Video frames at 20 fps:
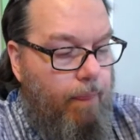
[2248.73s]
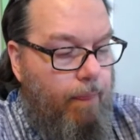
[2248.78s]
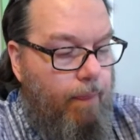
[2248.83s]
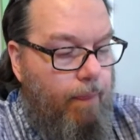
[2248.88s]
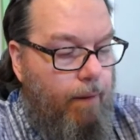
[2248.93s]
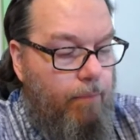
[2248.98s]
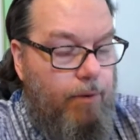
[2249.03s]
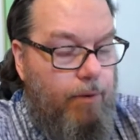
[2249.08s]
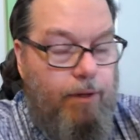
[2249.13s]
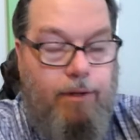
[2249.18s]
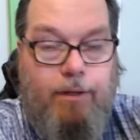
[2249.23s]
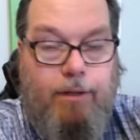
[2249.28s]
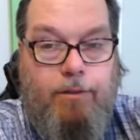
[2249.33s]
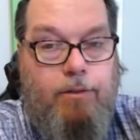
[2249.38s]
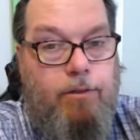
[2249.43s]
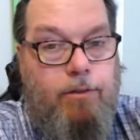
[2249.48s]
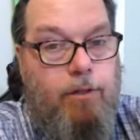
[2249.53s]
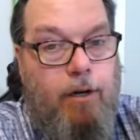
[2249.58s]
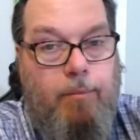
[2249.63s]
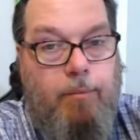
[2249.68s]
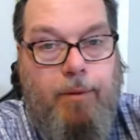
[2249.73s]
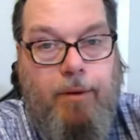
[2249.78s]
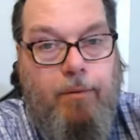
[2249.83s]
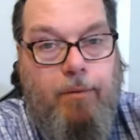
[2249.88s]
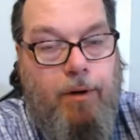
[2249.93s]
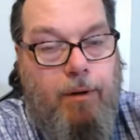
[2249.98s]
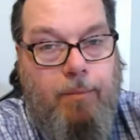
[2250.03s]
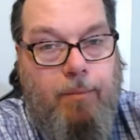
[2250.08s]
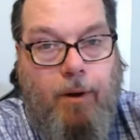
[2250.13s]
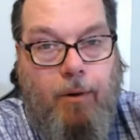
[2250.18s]
I'm gonna, this is going to be
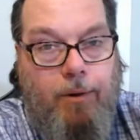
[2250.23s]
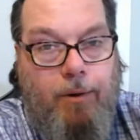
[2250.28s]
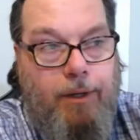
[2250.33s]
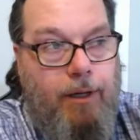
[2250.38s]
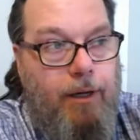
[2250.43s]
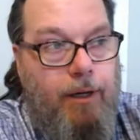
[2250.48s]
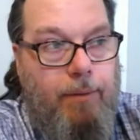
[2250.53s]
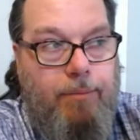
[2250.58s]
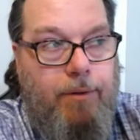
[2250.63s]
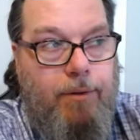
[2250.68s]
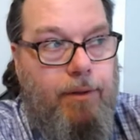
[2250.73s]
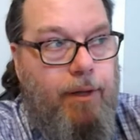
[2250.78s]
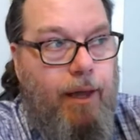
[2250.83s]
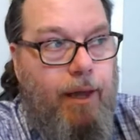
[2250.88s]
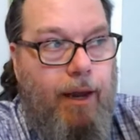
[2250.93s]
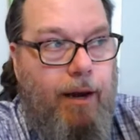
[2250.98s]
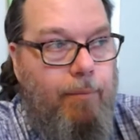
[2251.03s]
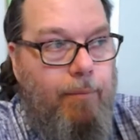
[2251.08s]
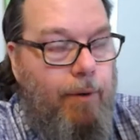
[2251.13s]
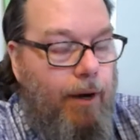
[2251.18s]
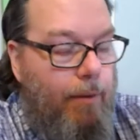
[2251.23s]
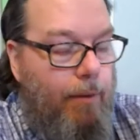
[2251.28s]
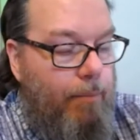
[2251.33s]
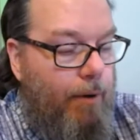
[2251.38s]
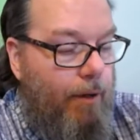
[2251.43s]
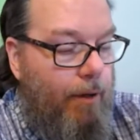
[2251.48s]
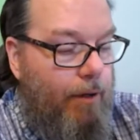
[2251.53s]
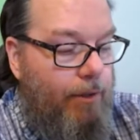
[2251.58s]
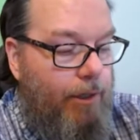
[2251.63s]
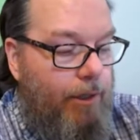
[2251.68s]
when I'm holding it up to the camera. I
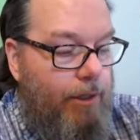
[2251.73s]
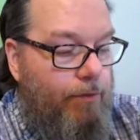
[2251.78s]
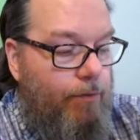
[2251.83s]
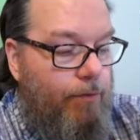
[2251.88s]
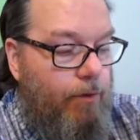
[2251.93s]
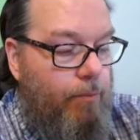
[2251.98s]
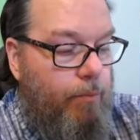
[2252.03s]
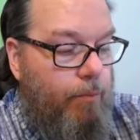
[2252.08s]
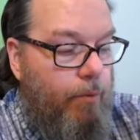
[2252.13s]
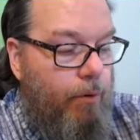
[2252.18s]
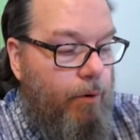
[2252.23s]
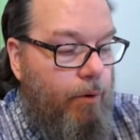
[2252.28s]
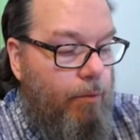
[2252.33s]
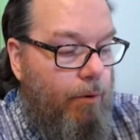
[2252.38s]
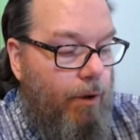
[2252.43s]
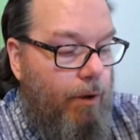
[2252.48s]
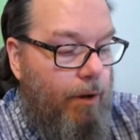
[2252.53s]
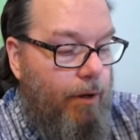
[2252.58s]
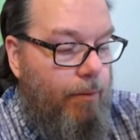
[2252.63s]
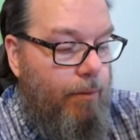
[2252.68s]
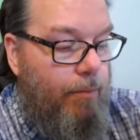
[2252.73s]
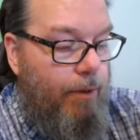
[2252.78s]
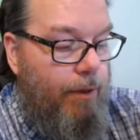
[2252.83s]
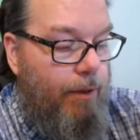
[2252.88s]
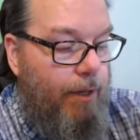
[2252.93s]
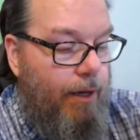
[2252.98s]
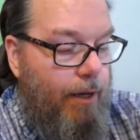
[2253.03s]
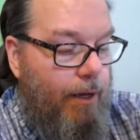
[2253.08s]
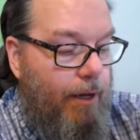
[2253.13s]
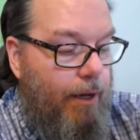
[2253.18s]
apologize for the poor quality, but
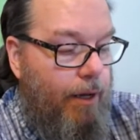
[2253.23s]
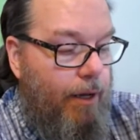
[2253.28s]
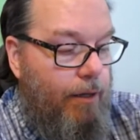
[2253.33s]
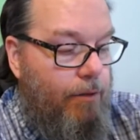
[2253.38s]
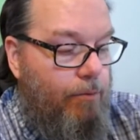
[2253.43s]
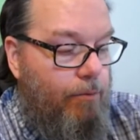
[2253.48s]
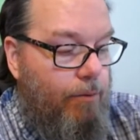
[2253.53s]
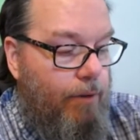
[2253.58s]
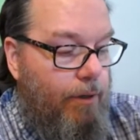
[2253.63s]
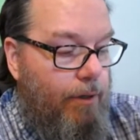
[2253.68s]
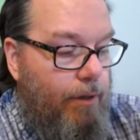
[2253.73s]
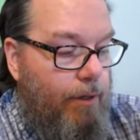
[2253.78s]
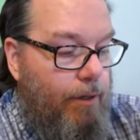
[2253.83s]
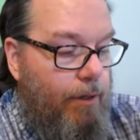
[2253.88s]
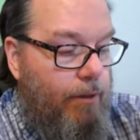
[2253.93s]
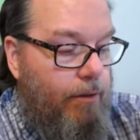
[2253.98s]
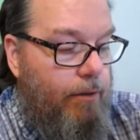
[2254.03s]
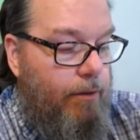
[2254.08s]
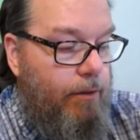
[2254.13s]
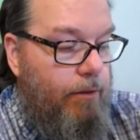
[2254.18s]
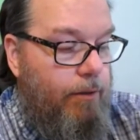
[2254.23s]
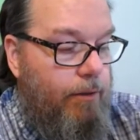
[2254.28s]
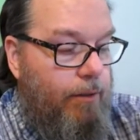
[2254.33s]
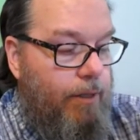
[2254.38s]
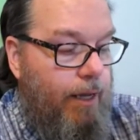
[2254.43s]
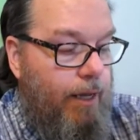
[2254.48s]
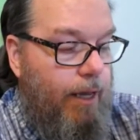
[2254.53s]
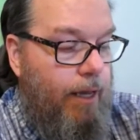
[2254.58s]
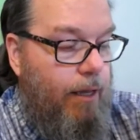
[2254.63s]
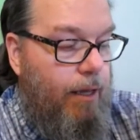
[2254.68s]
that's what it is
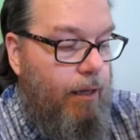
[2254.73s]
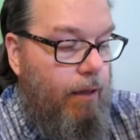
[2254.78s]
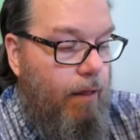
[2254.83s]
today.